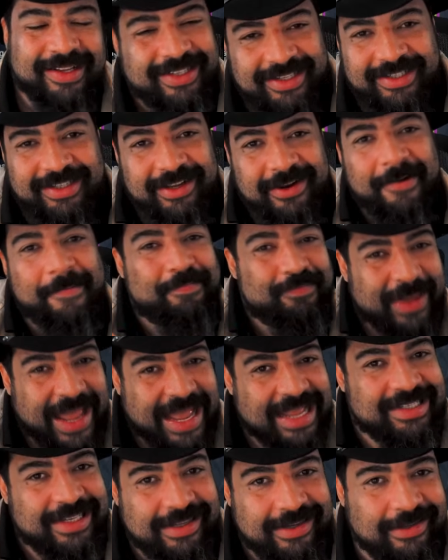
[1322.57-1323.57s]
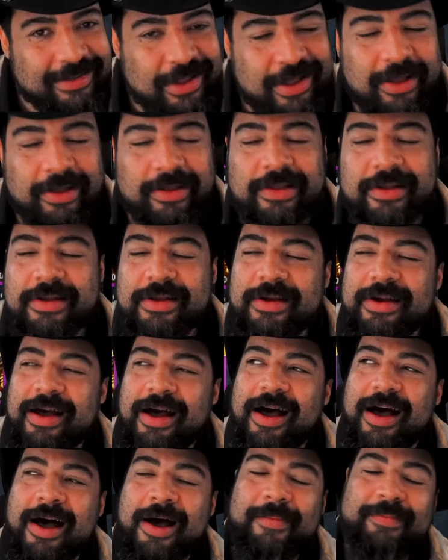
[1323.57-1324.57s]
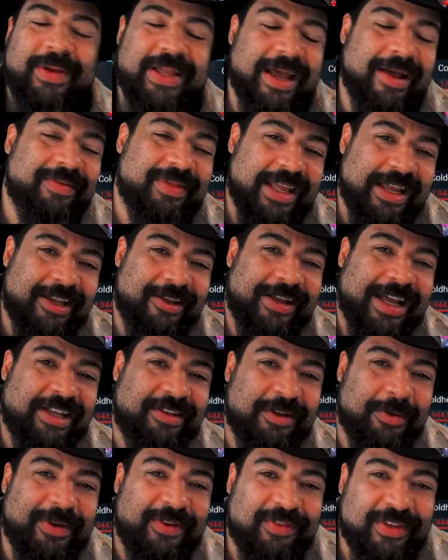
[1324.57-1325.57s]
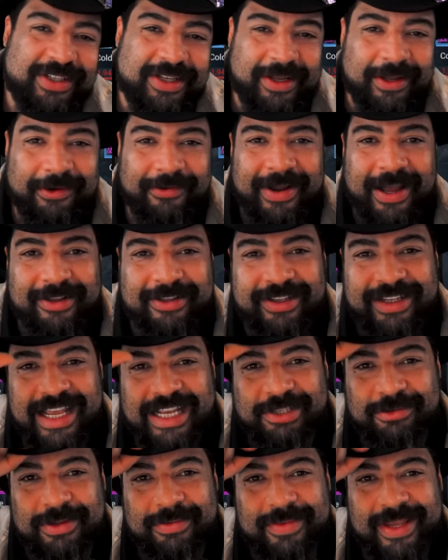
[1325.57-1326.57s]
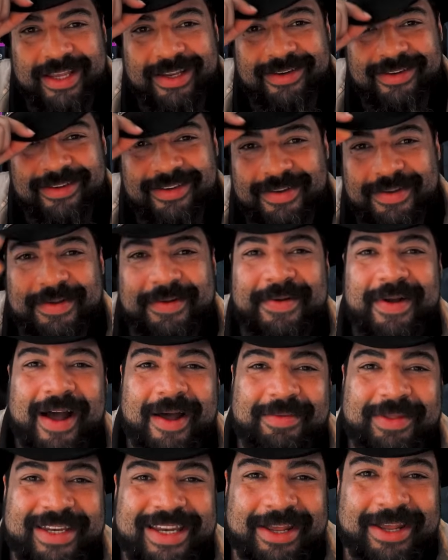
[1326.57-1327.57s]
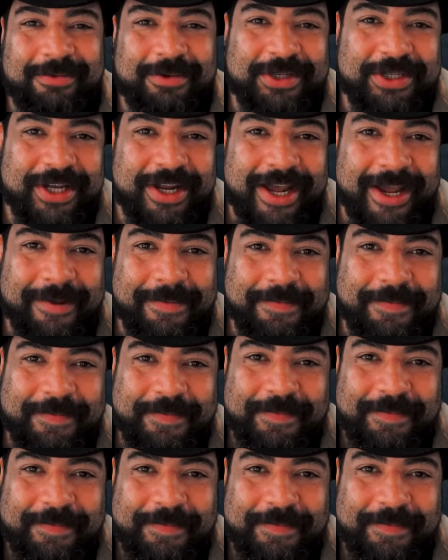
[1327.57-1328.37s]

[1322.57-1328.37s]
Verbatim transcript: It's just, you know, passing it along. Uh, but yeah, thank you guys so much for sticking around. Till next we meet, I'm the Deadwood Jedi.